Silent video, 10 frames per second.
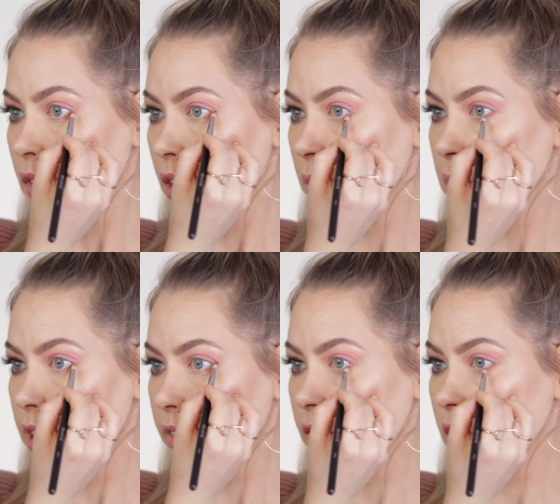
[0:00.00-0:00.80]
I'm
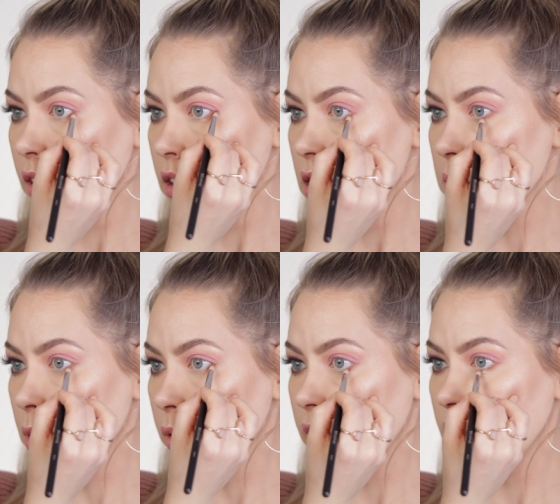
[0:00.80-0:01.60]
definitely
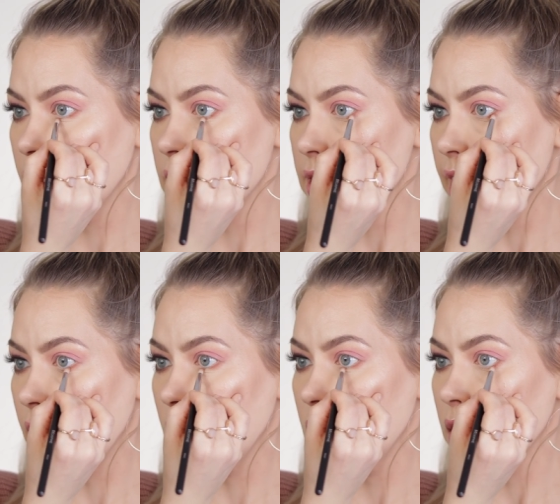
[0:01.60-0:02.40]
smoking this
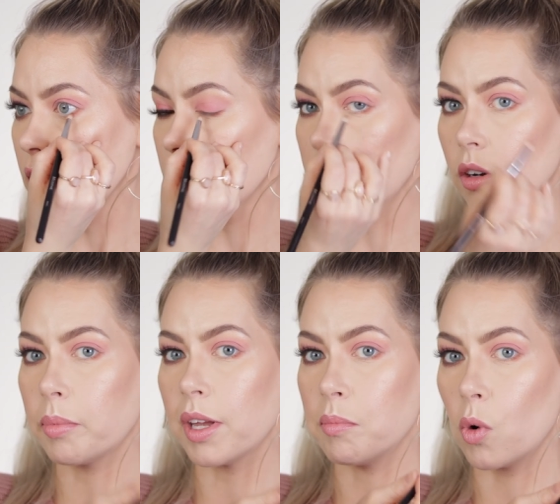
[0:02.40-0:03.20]
out a little
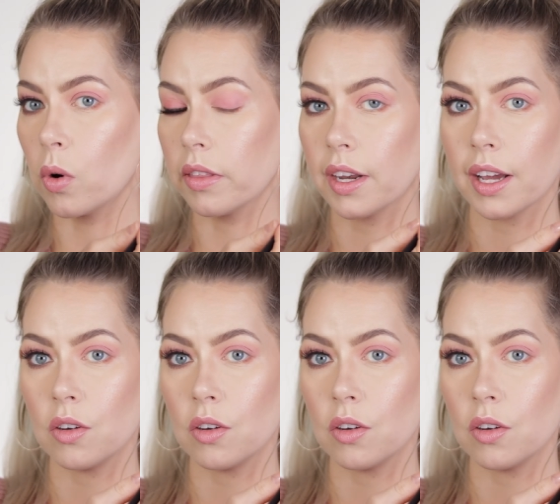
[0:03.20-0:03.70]
bit more than I